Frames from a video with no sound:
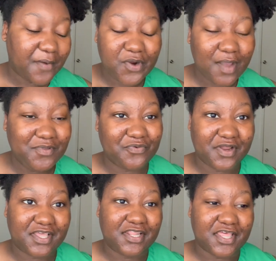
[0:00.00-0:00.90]
I'm probably
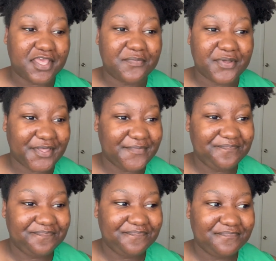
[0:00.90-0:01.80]
running late, but
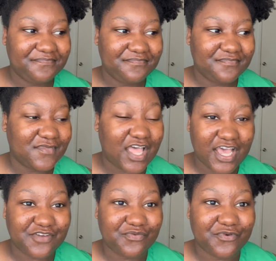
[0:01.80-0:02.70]

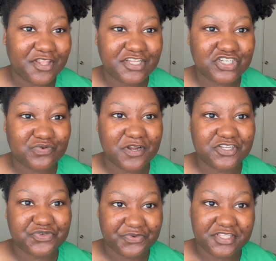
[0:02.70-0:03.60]
I really just
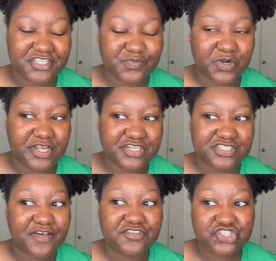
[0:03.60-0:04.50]
wanted to read this morning,
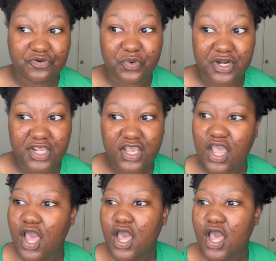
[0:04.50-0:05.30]
just have a chill morning.